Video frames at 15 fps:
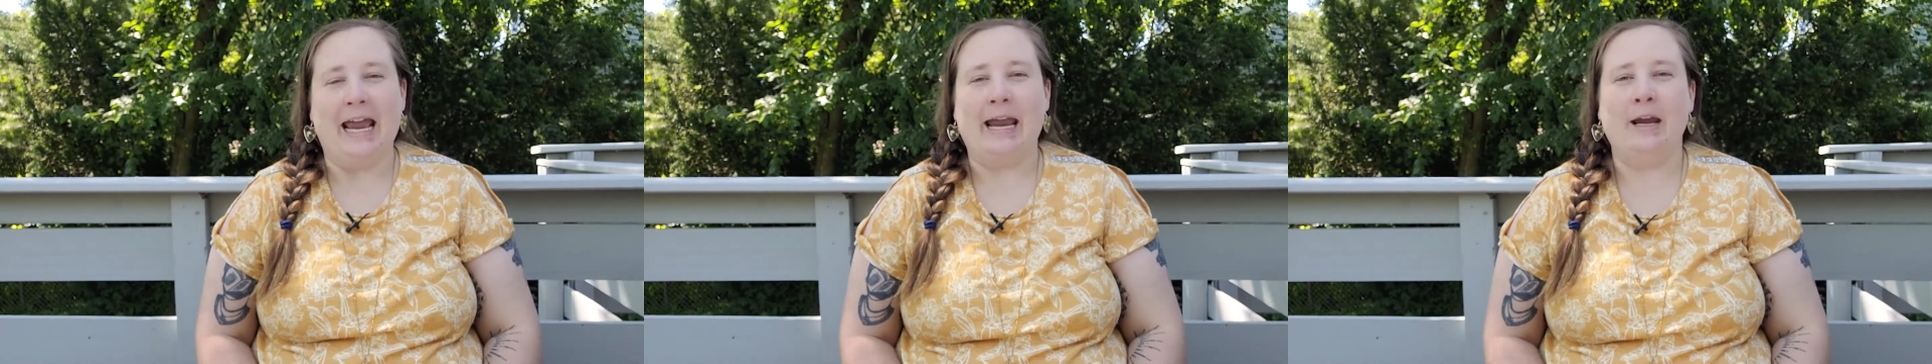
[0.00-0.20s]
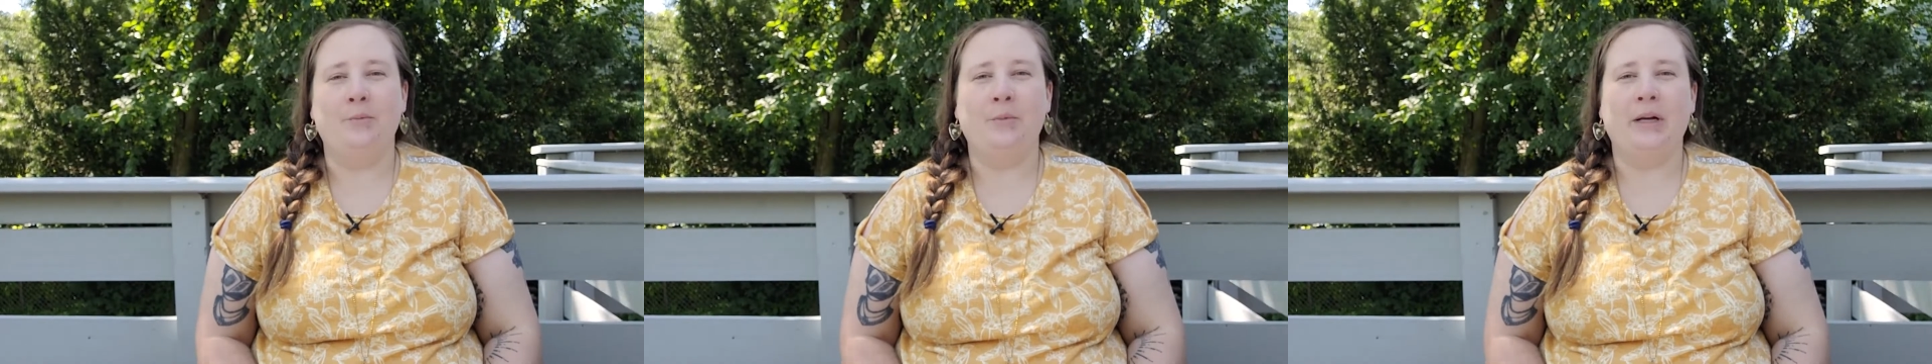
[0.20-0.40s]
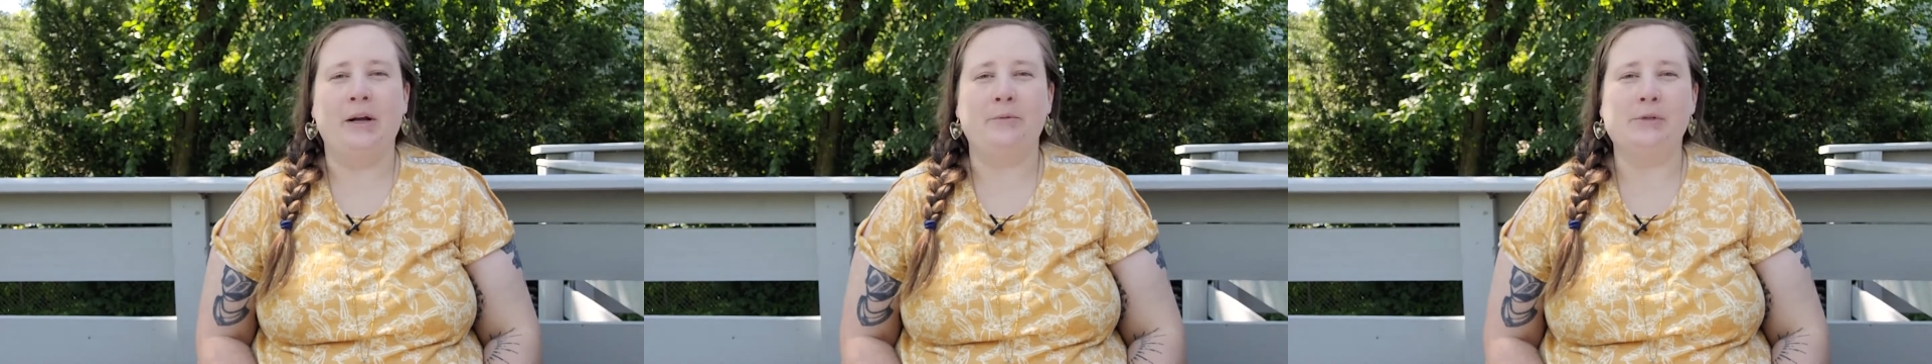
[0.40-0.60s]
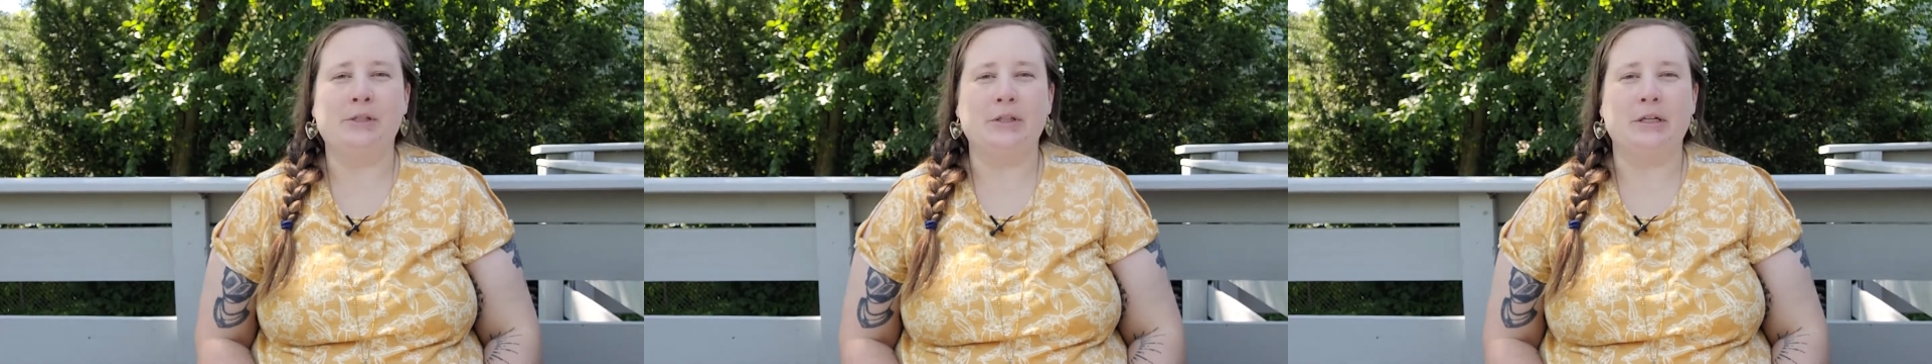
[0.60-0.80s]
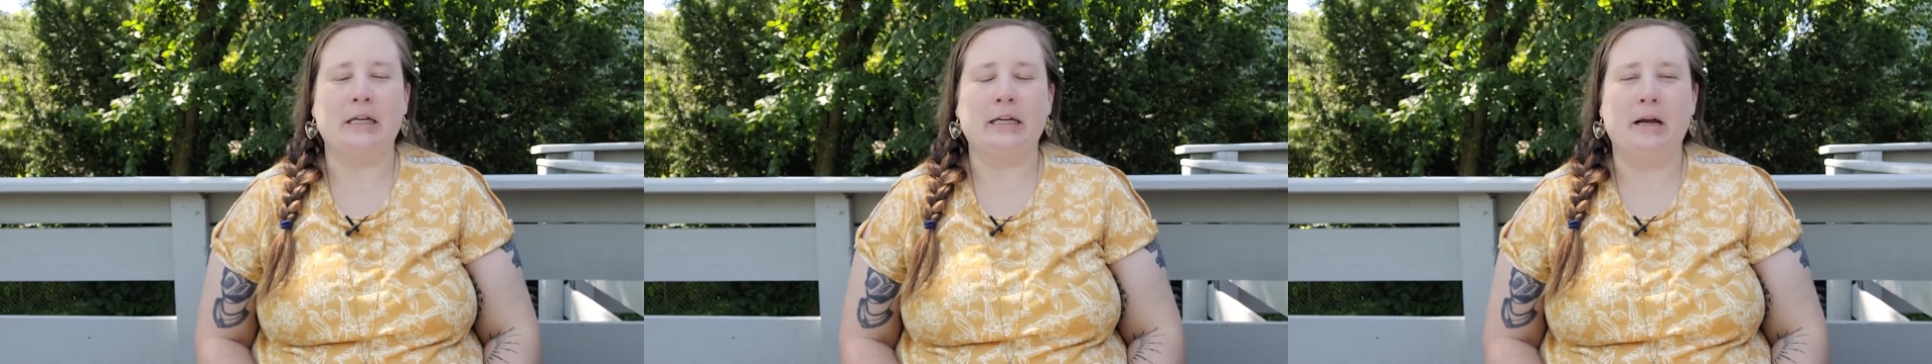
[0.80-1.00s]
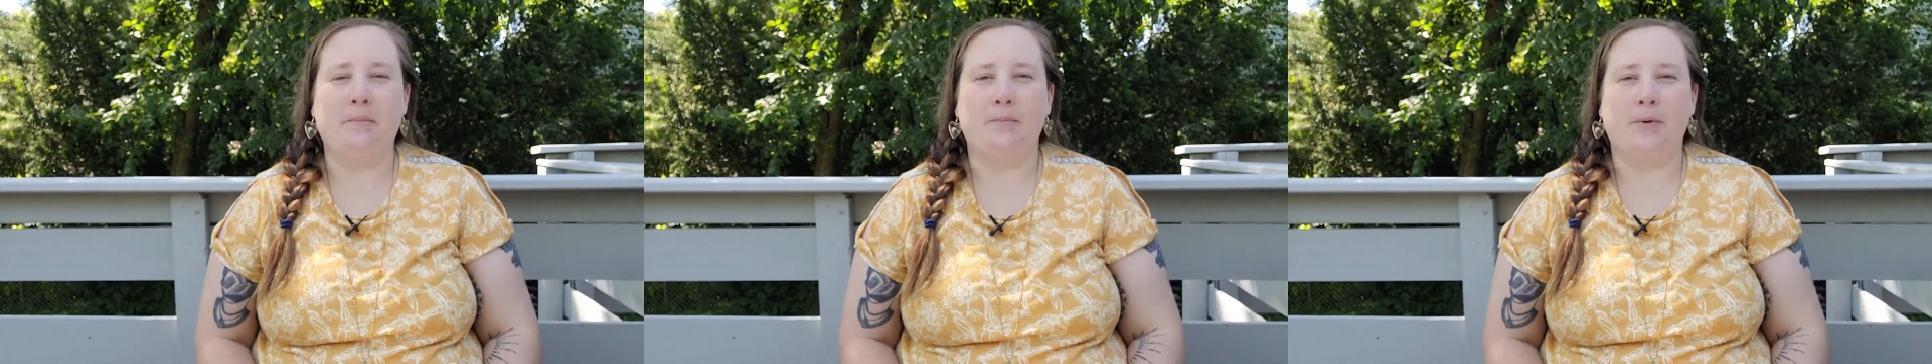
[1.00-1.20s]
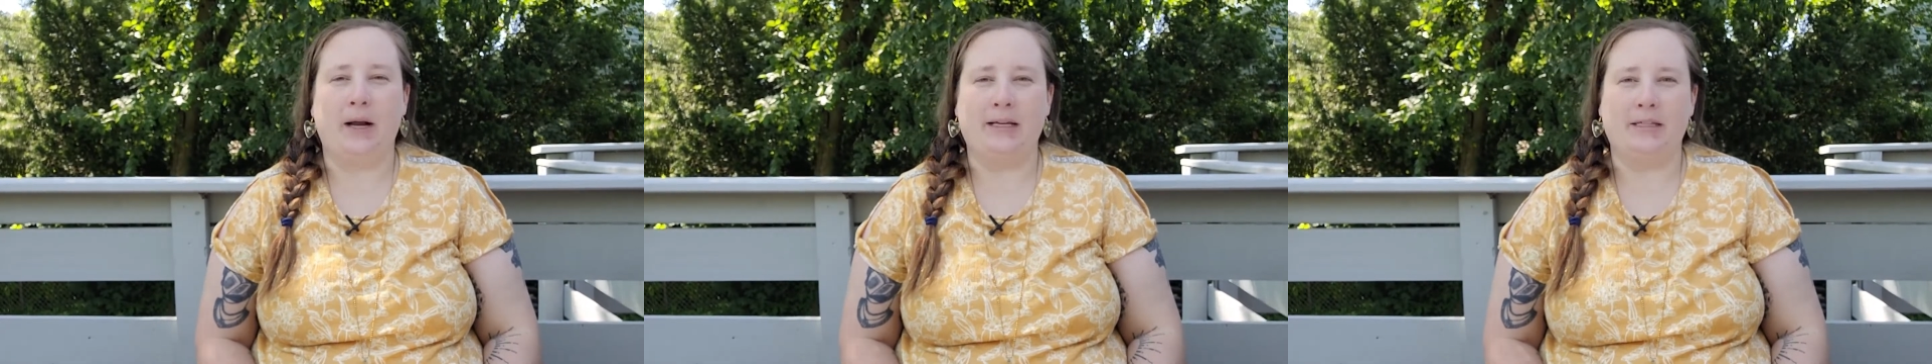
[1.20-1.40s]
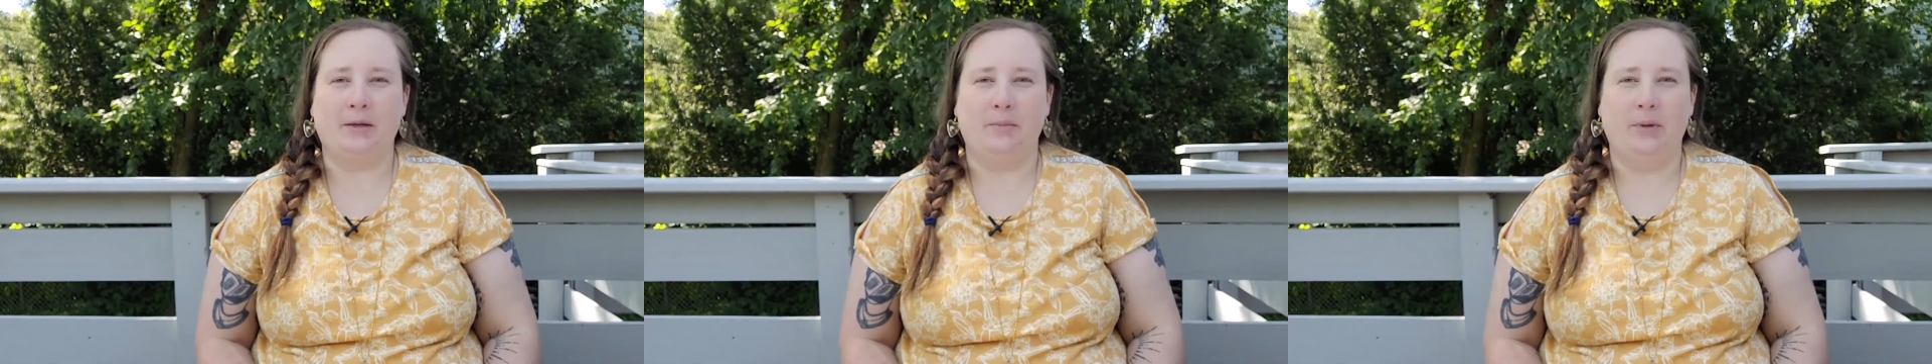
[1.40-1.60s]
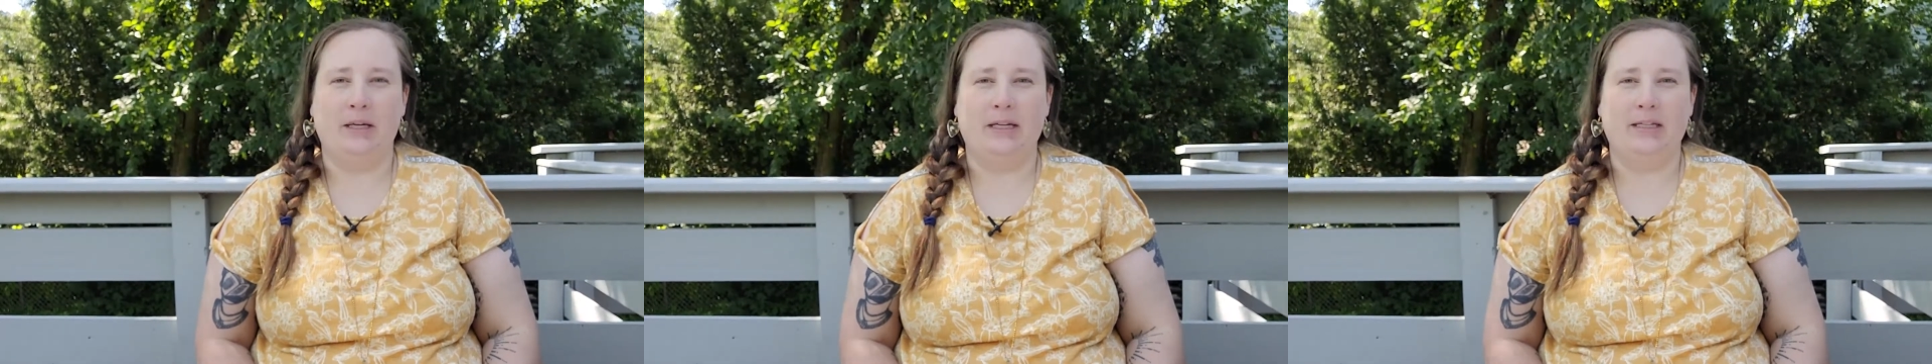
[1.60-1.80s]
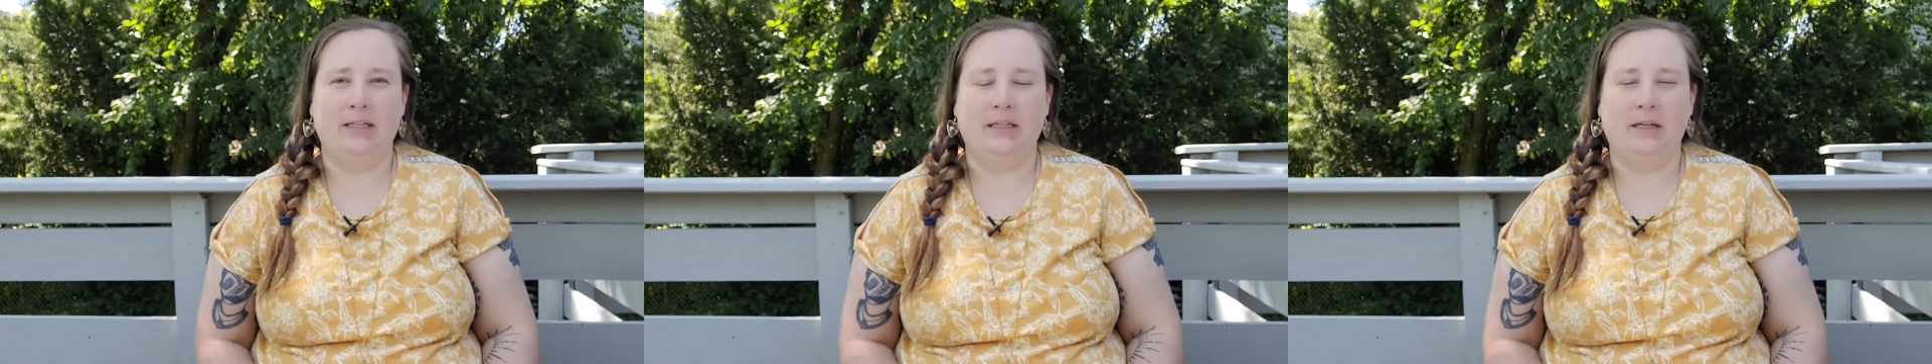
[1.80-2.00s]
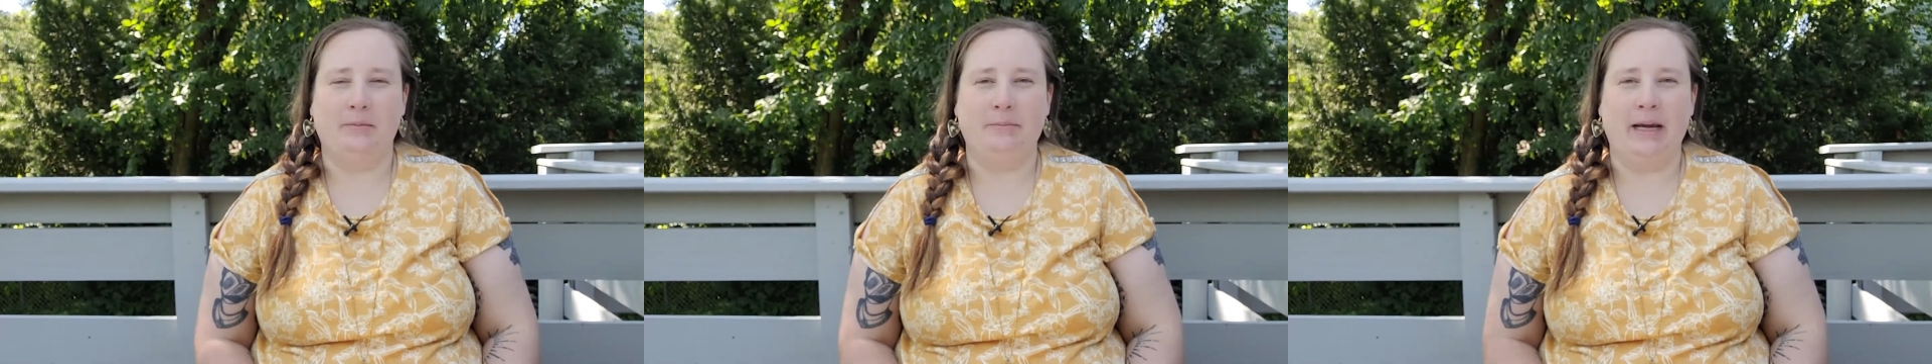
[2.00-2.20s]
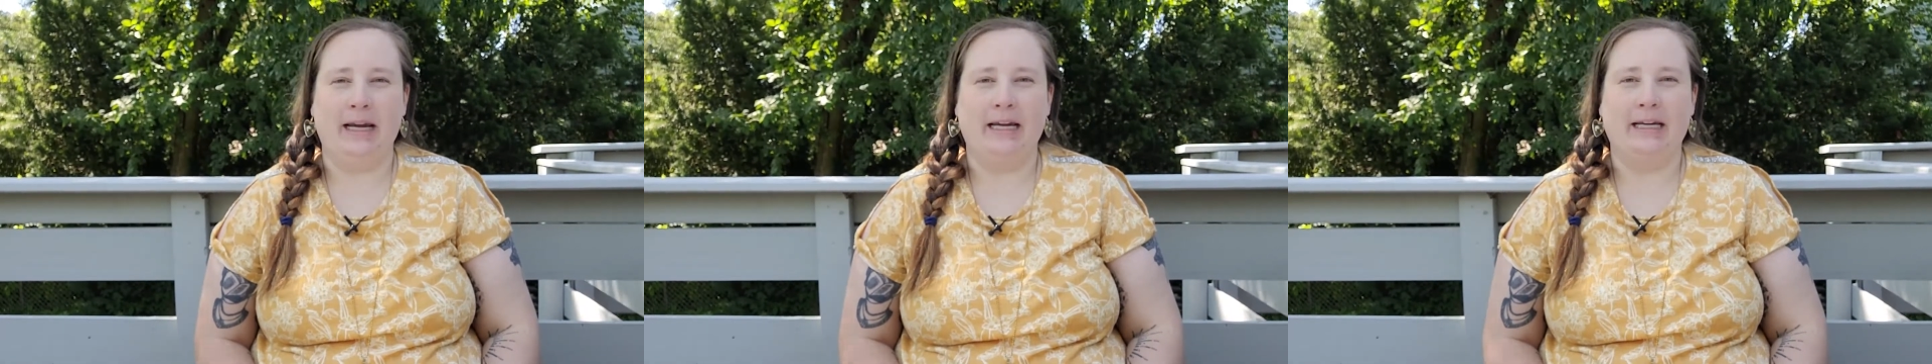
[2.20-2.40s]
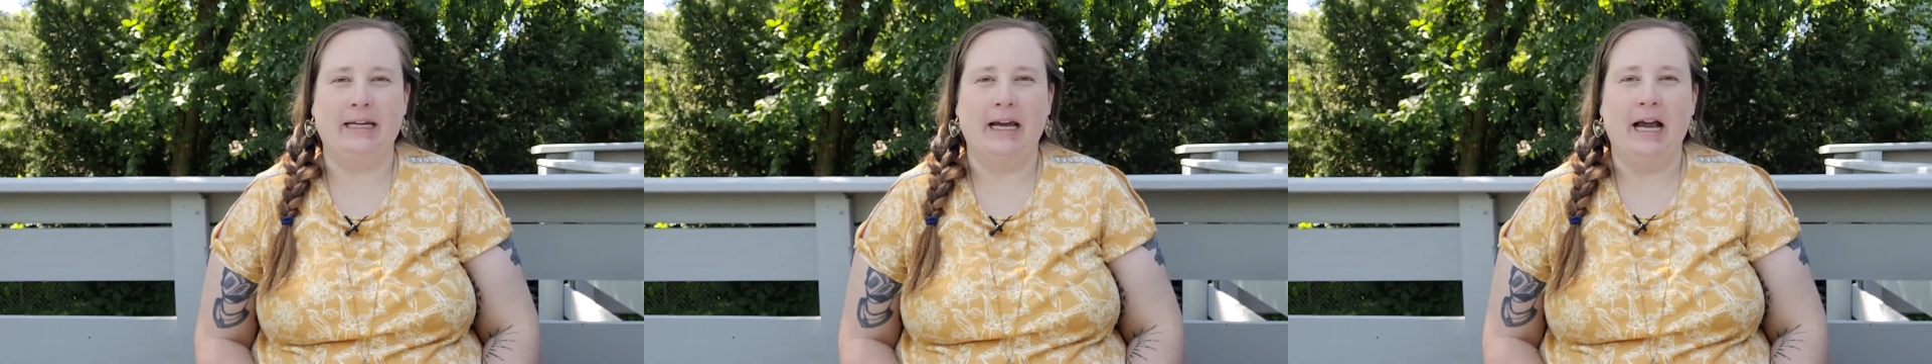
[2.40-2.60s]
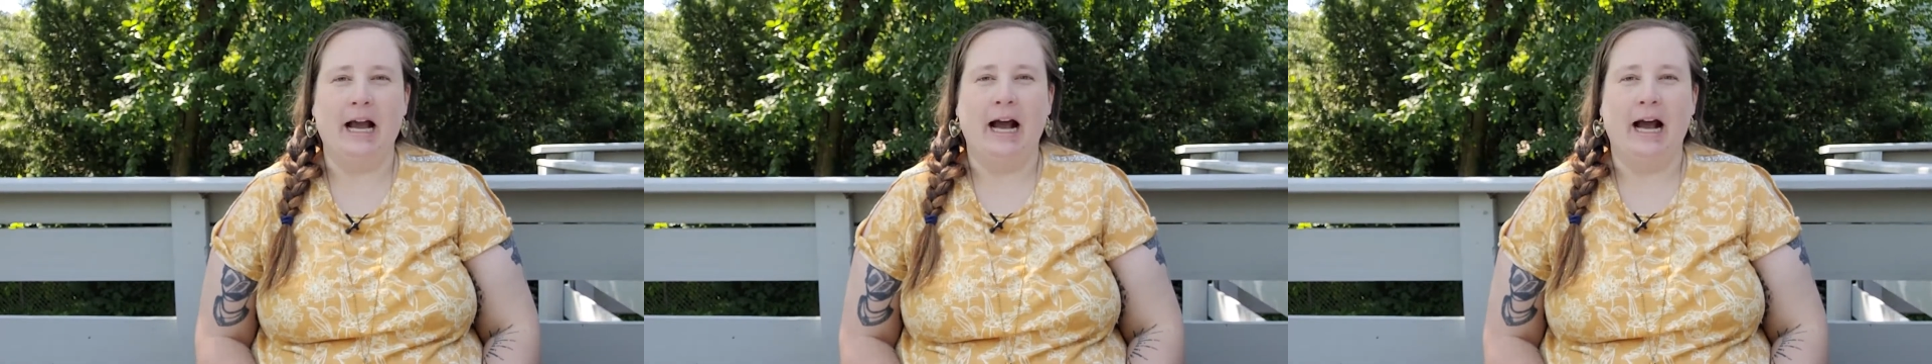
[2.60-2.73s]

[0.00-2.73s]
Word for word: And when I was looking up recipes to make,